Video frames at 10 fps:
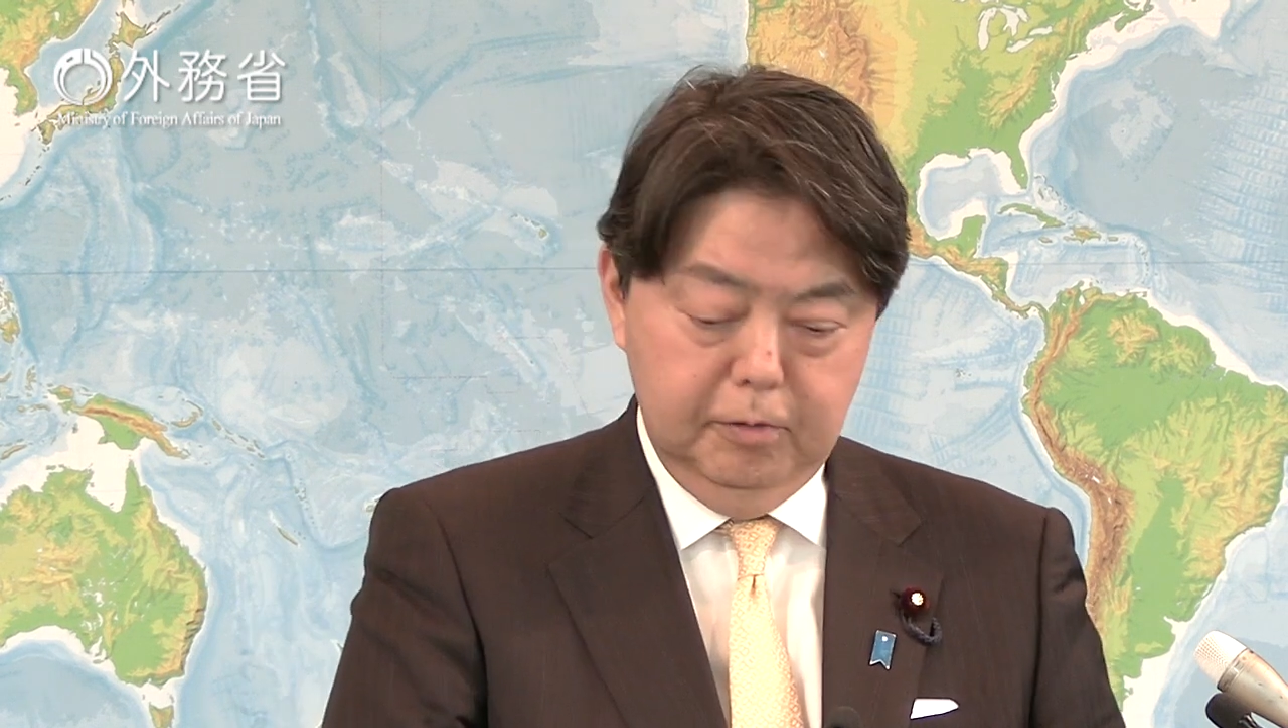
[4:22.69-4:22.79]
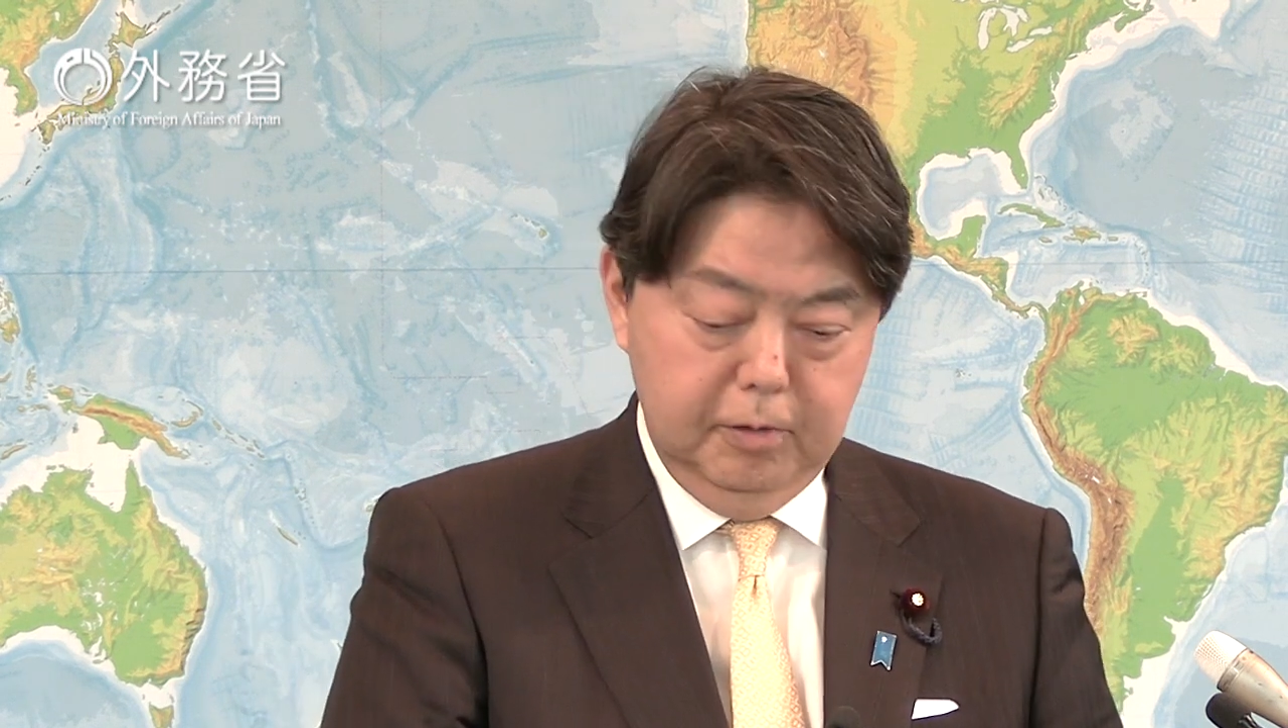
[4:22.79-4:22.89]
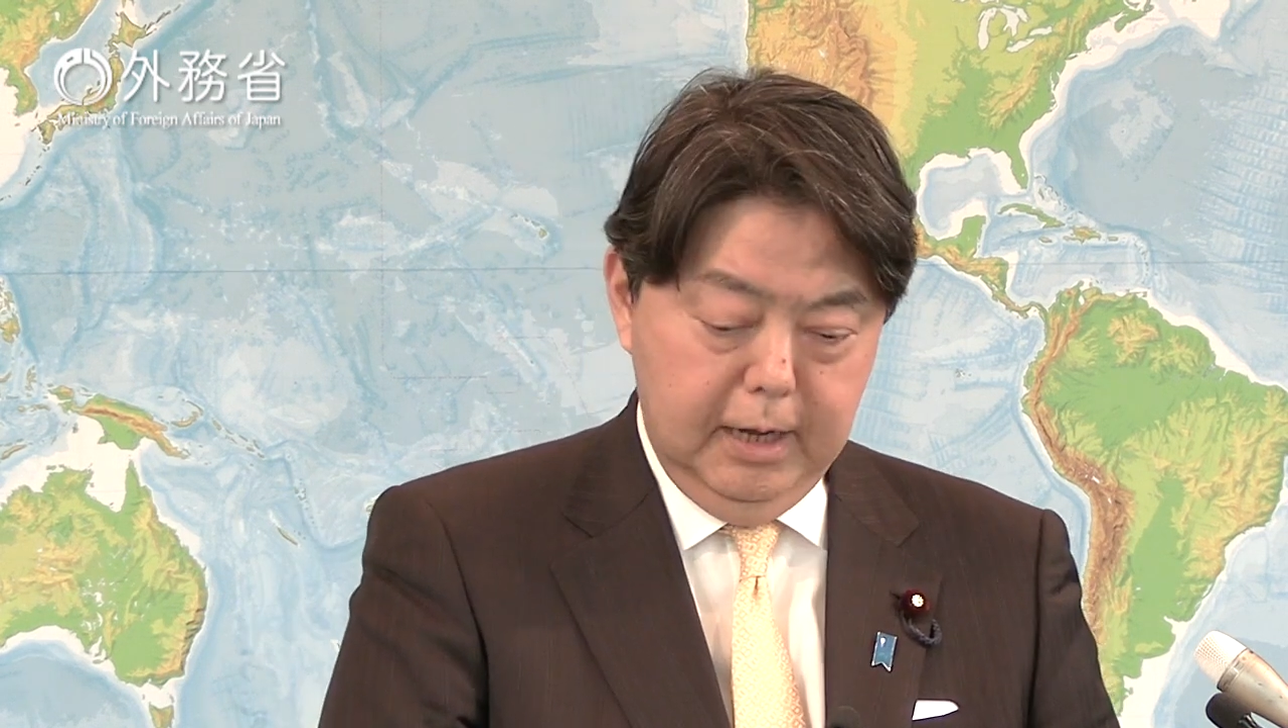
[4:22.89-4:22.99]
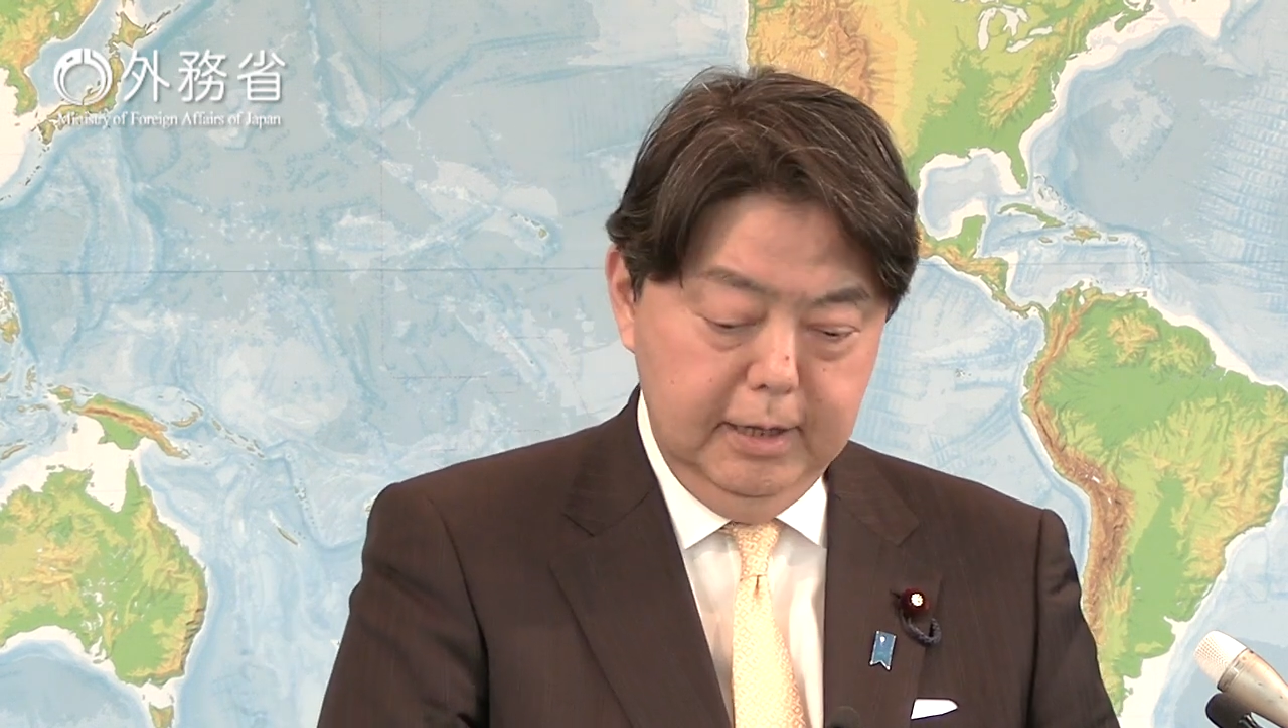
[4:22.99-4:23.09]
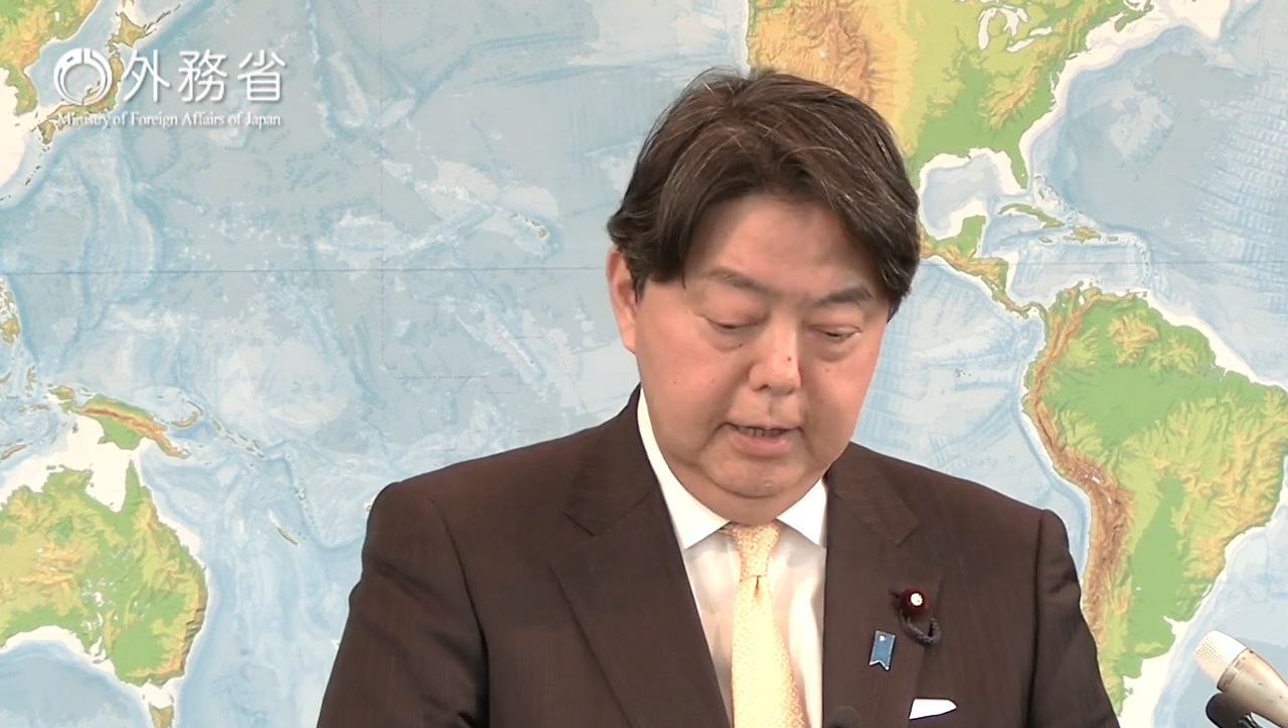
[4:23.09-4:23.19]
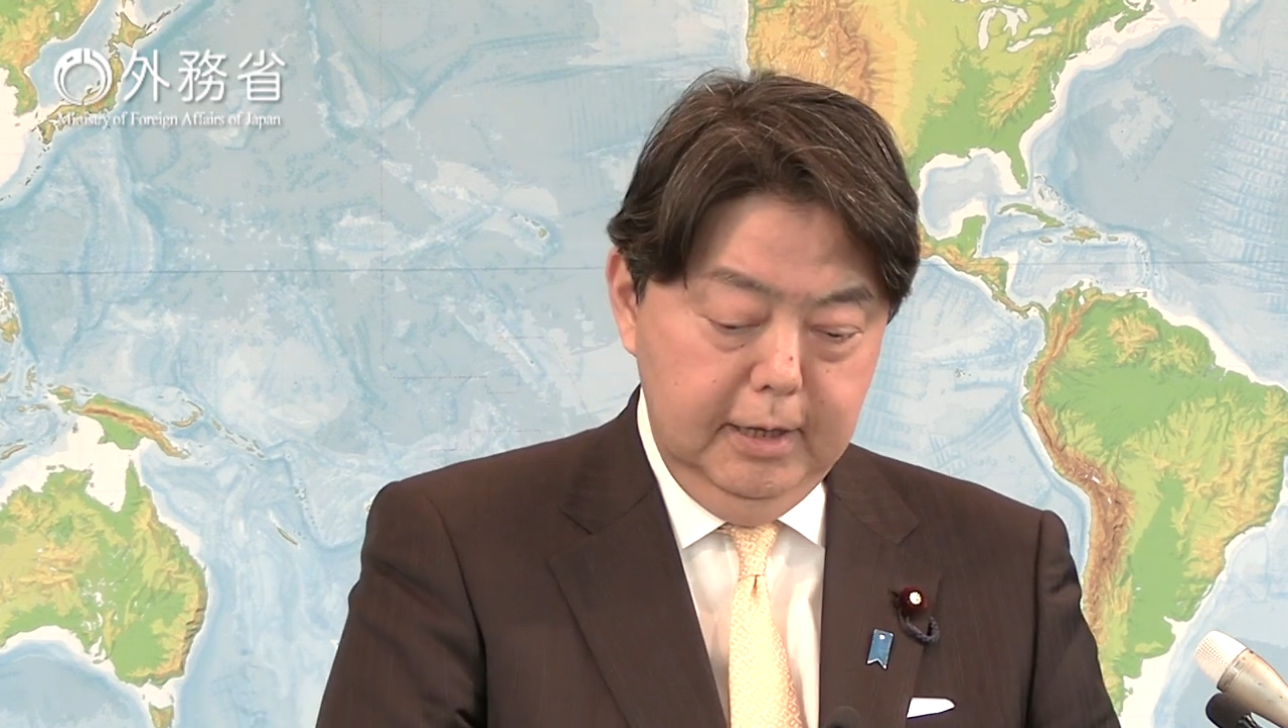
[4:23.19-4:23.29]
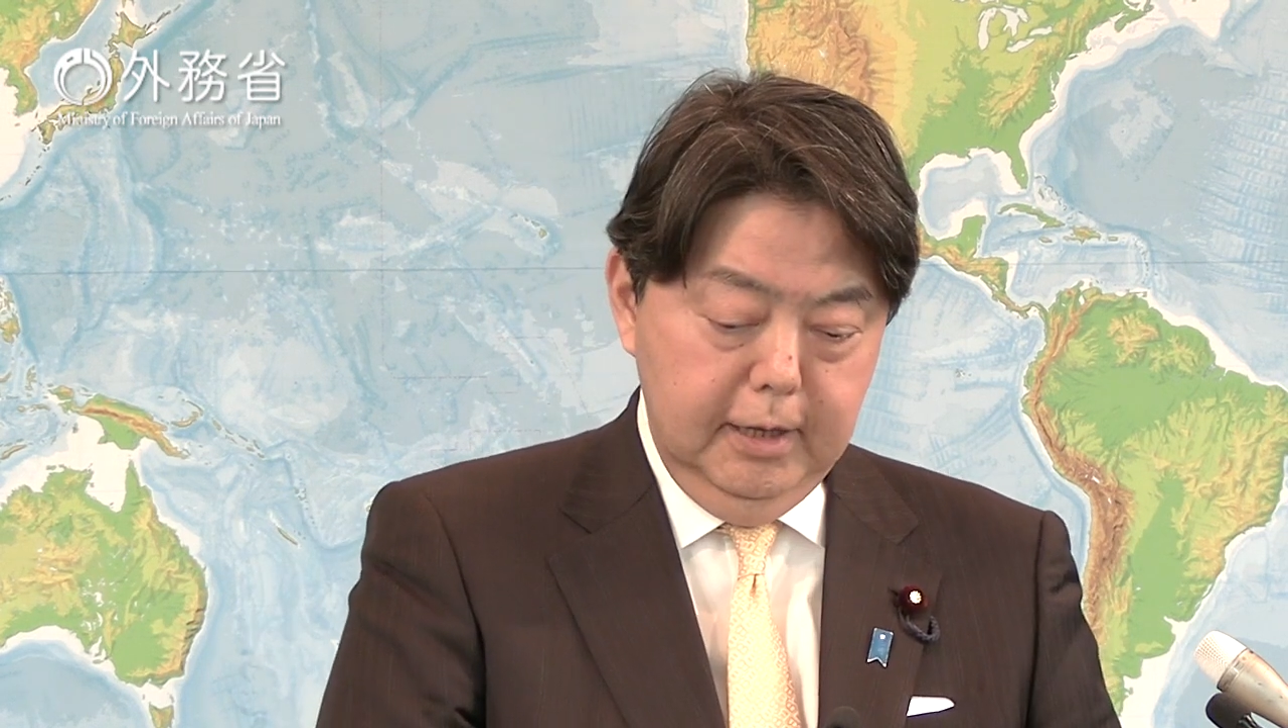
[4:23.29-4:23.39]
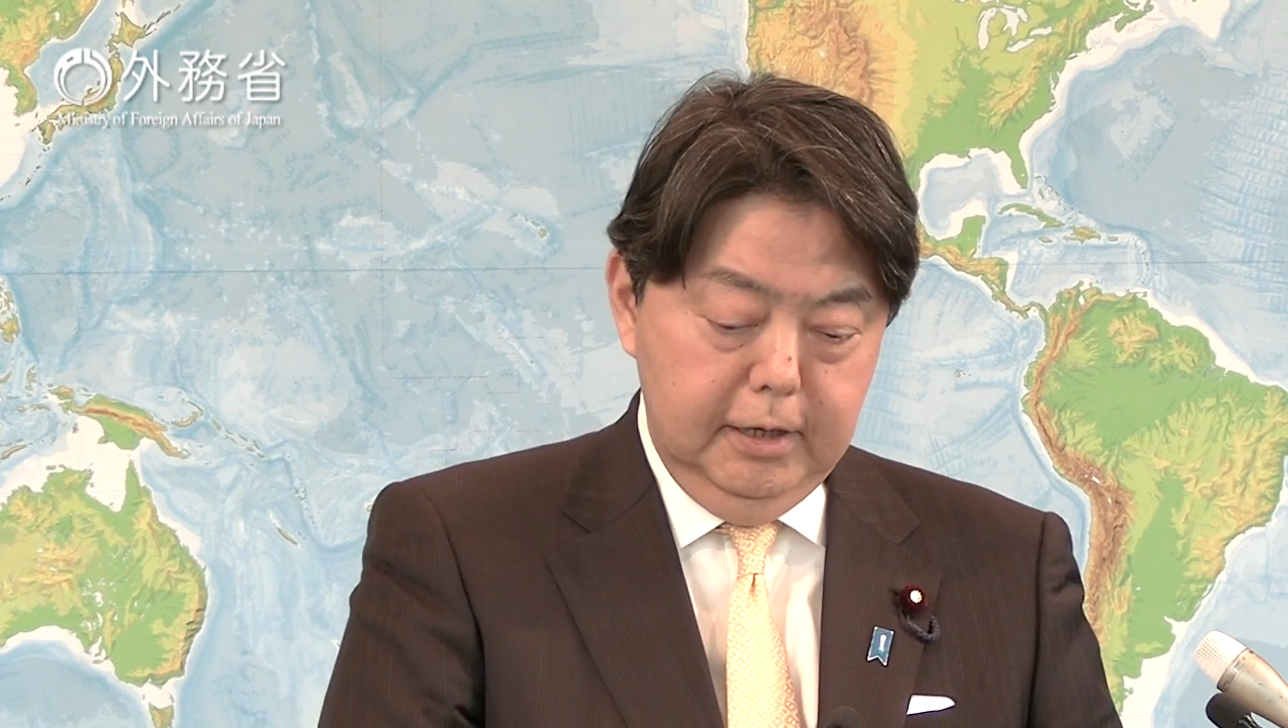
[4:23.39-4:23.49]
has given